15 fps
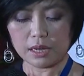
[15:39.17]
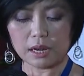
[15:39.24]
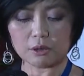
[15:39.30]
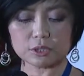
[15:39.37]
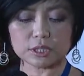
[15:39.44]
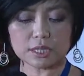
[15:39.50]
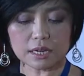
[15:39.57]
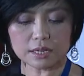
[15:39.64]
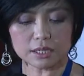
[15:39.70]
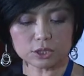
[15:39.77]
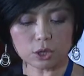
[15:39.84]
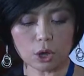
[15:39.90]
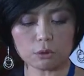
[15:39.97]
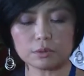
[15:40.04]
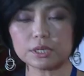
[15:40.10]
Now,
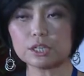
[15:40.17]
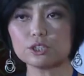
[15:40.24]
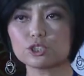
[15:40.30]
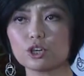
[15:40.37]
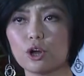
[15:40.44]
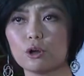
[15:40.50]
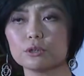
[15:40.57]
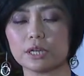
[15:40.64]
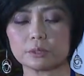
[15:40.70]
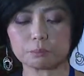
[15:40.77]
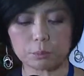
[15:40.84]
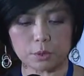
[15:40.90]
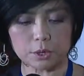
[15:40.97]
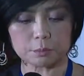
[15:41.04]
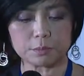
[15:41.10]
studies already show
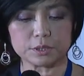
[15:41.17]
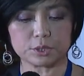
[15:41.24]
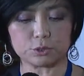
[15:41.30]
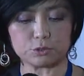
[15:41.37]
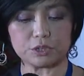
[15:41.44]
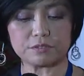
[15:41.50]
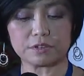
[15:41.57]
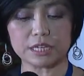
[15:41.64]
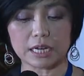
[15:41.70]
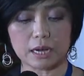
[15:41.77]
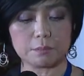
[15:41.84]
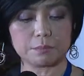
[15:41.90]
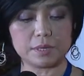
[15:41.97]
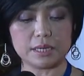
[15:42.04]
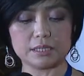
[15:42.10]
that purpose-driven
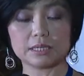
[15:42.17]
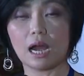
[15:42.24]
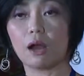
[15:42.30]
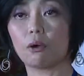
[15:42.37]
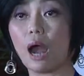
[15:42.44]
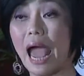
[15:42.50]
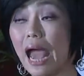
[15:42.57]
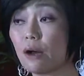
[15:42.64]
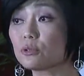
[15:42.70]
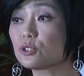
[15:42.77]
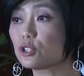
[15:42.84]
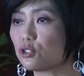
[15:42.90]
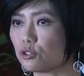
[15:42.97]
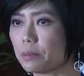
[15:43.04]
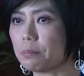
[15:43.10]
companies are
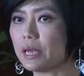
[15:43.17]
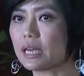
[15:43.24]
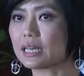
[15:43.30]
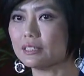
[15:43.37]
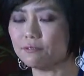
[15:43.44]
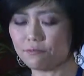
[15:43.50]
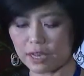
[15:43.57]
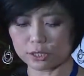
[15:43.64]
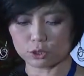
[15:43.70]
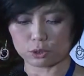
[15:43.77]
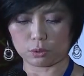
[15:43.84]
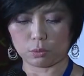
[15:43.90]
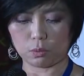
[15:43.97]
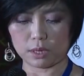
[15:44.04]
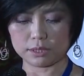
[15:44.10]
outstripping
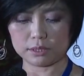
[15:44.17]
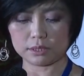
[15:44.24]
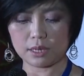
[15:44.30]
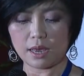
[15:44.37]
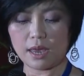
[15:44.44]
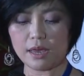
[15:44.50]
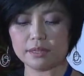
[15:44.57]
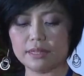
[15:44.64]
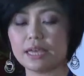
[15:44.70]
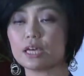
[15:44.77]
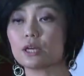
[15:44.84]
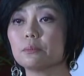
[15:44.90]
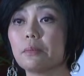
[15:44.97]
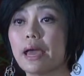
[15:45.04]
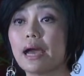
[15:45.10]
conventional ones. They
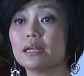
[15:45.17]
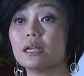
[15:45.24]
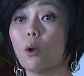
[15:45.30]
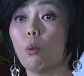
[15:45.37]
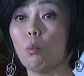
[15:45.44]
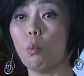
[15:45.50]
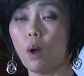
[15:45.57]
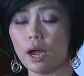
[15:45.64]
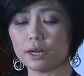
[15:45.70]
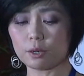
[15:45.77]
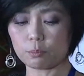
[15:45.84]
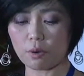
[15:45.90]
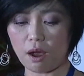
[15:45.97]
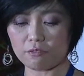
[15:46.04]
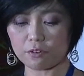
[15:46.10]
command a wider
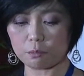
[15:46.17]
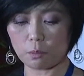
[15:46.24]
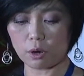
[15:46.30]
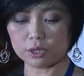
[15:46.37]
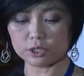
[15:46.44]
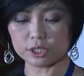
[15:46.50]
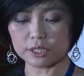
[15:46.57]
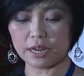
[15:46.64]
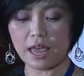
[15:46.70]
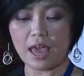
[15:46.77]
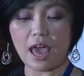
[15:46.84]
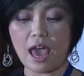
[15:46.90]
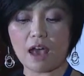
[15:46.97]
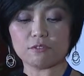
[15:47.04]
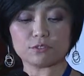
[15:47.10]
profit margin,
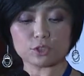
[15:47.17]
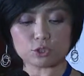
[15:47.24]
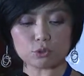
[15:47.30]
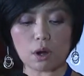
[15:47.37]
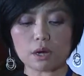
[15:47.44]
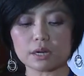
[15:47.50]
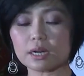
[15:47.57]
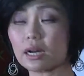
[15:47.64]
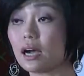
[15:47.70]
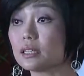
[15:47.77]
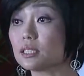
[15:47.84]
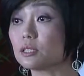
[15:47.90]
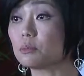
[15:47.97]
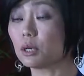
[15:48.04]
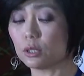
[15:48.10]
have stronger
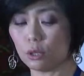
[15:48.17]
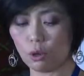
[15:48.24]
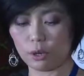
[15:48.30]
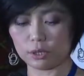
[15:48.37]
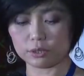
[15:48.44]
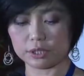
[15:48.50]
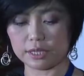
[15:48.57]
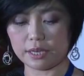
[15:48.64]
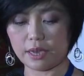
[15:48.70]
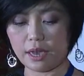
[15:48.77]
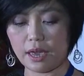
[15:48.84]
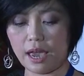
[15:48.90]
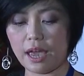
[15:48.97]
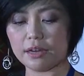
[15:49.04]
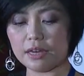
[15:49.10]
customer loyalty,
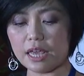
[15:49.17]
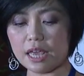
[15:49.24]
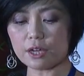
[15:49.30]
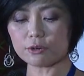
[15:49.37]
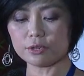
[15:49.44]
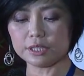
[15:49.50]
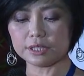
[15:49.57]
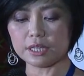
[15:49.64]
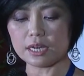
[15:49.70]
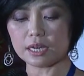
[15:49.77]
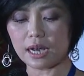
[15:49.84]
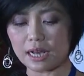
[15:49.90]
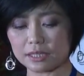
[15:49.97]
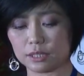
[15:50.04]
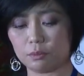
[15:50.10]
and increasing
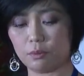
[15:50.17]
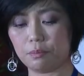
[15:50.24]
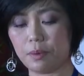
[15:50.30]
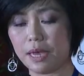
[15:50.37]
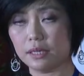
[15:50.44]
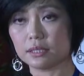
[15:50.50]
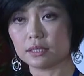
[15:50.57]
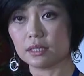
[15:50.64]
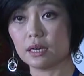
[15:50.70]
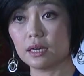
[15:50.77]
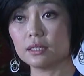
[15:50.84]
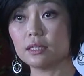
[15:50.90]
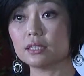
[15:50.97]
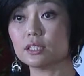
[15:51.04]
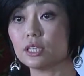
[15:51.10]
customer base
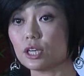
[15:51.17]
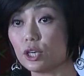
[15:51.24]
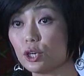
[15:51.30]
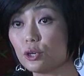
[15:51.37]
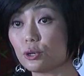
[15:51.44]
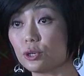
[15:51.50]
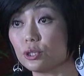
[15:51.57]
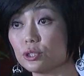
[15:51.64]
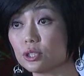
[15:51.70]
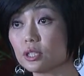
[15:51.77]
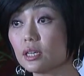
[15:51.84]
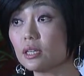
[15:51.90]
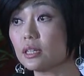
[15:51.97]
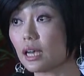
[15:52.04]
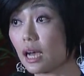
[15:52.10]
that
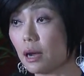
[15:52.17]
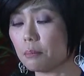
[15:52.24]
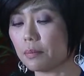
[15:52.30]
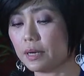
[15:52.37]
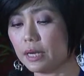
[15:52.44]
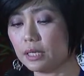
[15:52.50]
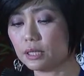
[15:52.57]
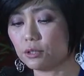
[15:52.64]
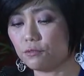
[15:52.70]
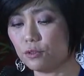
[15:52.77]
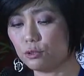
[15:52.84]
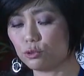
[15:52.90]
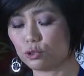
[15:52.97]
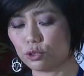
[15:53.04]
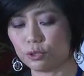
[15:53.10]
secures the company's
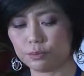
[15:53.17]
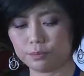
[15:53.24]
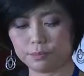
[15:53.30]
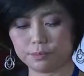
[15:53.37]
future.